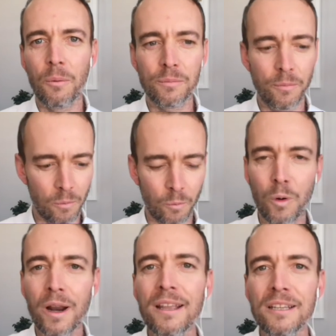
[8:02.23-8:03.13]
What
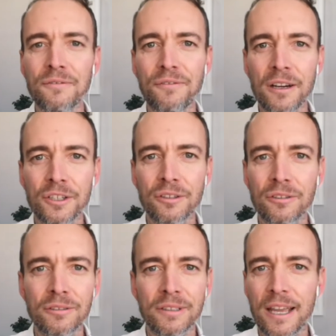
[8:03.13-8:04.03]
is functional
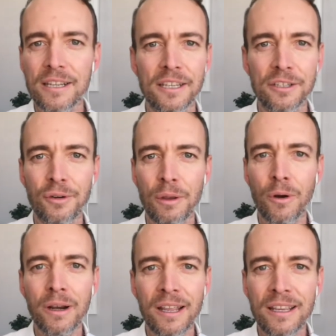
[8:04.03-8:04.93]
case history? What
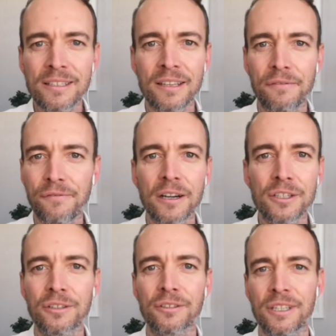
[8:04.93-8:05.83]
is a functional
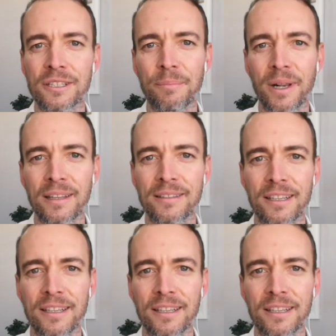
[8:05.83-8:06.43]
disability?